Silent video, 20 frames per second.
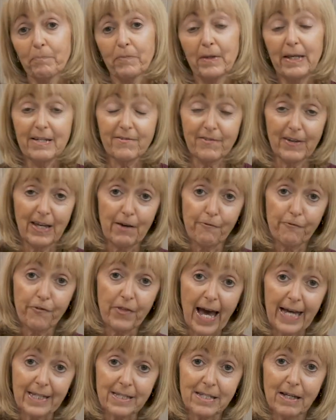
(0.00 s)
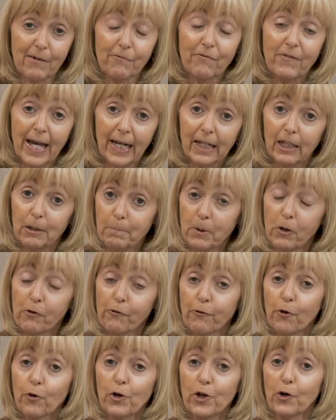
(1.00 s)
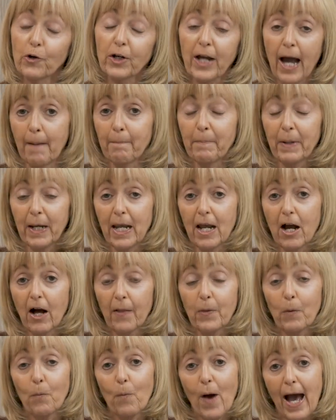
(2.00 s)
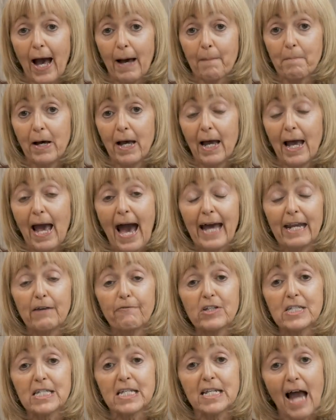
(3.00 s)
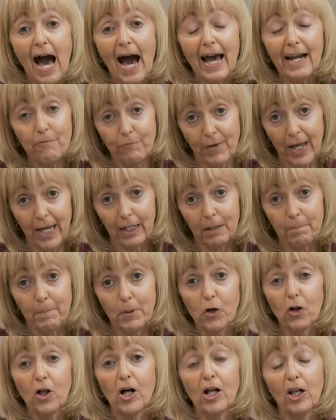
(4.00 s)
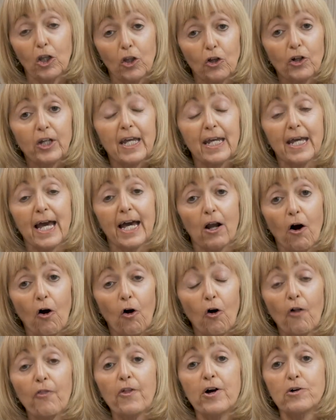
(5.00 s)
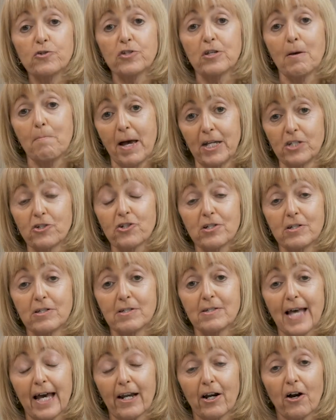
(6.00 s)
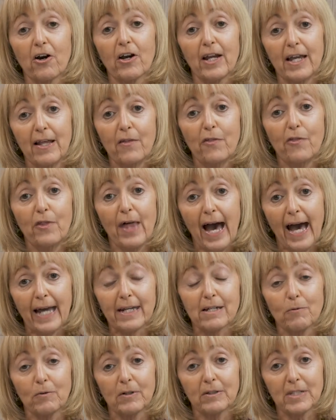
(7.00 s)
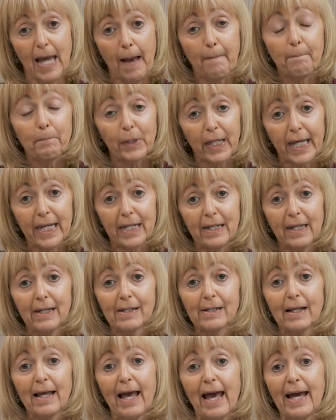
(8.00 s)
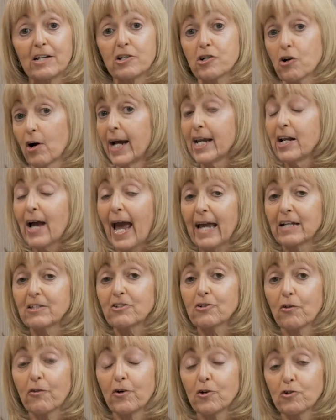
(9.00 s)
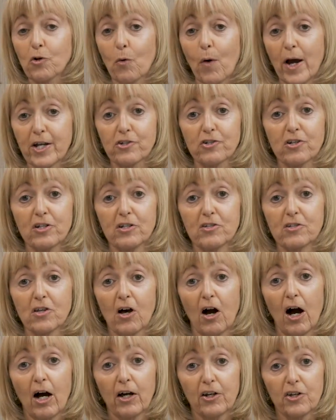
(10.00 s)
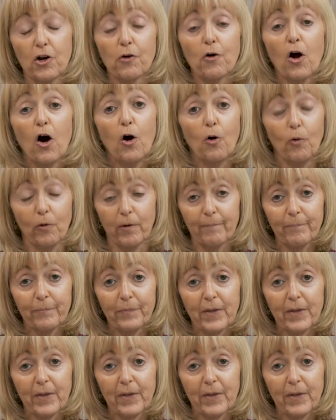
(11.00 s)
if that's available for your company on the web. And if it's not available, looking at all those dimensions that are in that template and trying to answer those questions on your own,